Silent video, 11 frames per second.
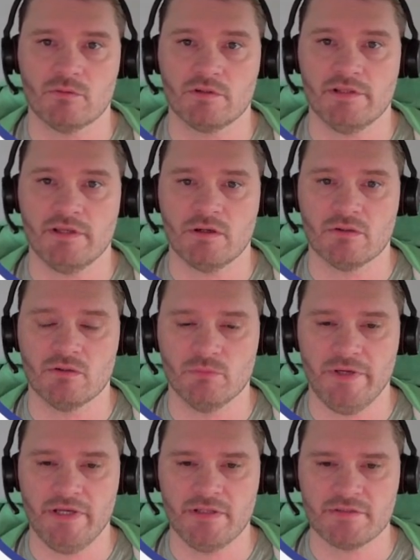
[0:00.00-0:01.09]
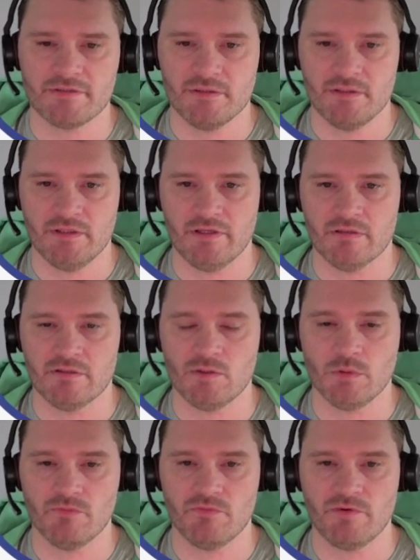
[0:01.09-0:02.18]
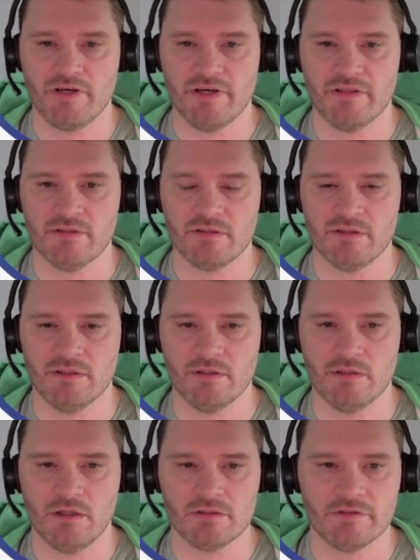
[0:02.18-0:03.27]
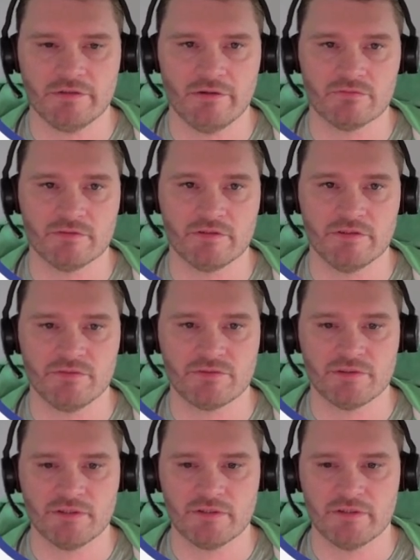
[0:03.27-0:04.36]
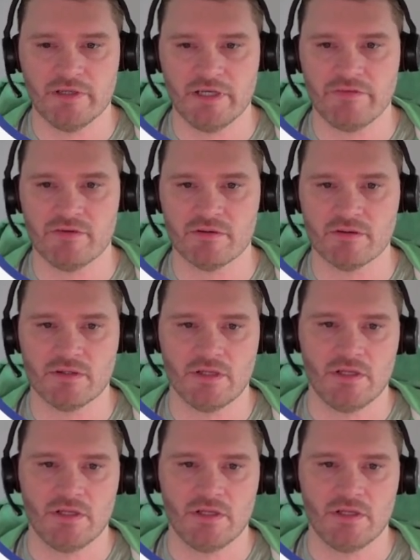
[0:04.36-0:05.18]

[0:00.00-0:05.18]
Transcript: click on domains, and you will find a lot of different other